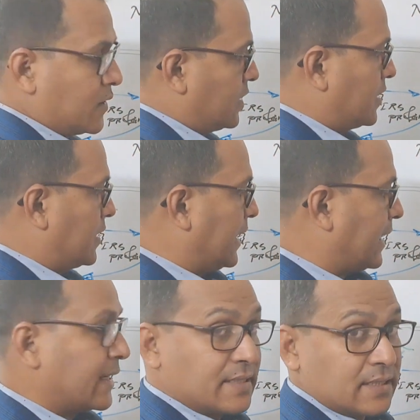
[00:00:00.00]

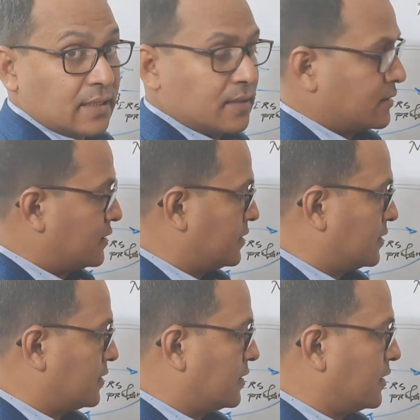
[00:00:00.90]
AKT.
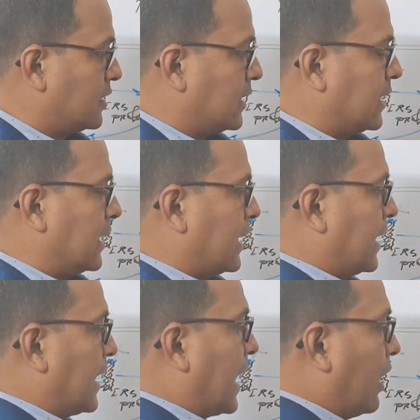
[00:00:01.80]

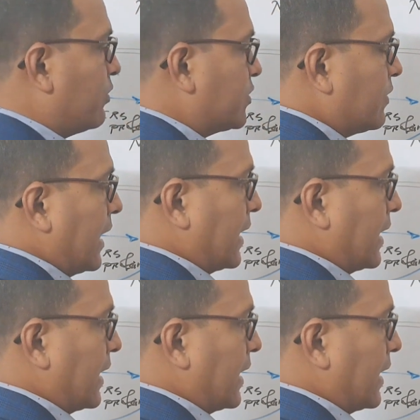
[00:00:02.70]
How it will